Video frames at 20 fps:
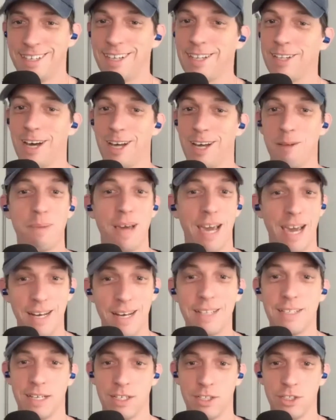a lot of paying
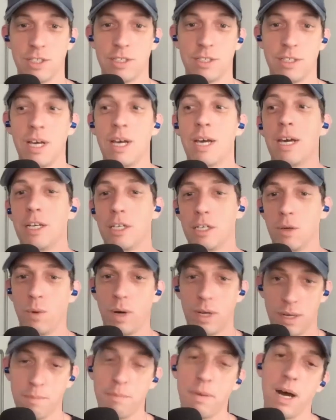attention to
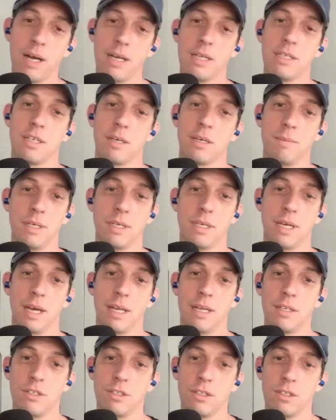what your body's
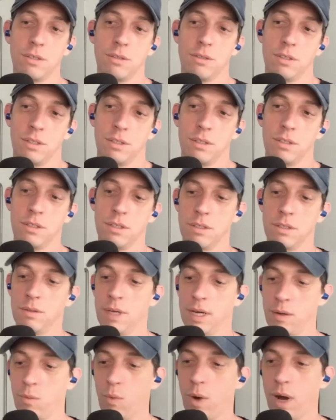communicating to you
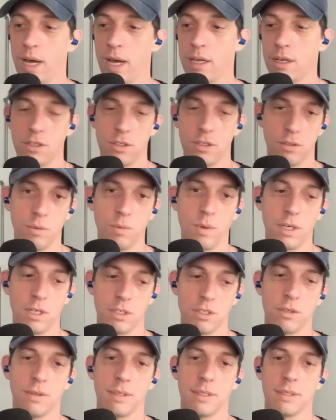and why you're doing what you're
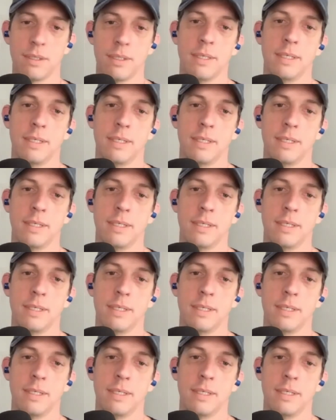doing.